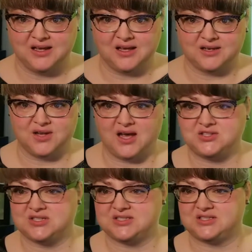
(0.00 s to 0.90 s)
Not
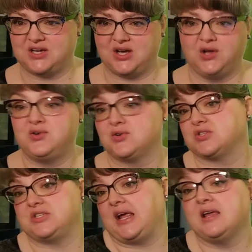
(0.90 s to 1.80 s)
just
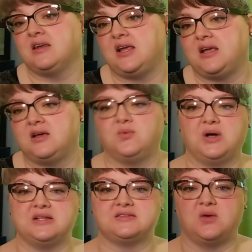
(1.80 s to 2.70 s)
understanding what
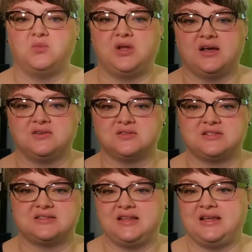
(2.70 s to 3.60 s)
someone else is
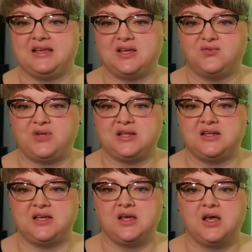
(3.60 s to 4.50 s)
thinking and
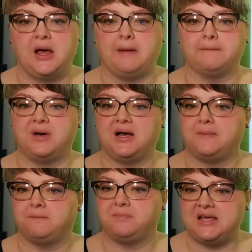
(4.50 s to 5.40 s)
feeling, but
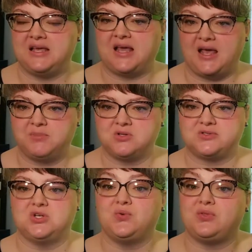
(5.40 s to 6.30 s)
being able
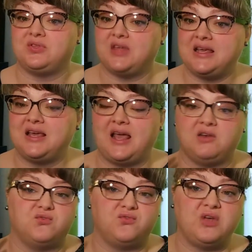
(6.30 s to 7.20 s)
to think and
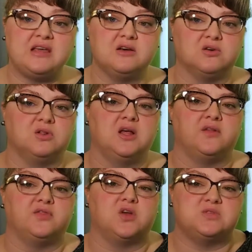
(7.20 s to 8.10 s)
feel
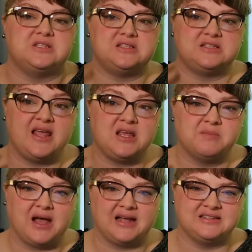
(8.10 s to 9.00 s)
those same
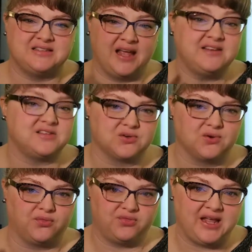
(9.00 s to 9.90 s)
identical
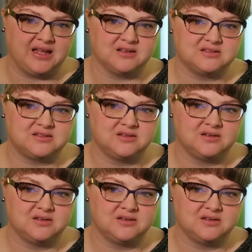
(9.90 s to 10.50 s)
things.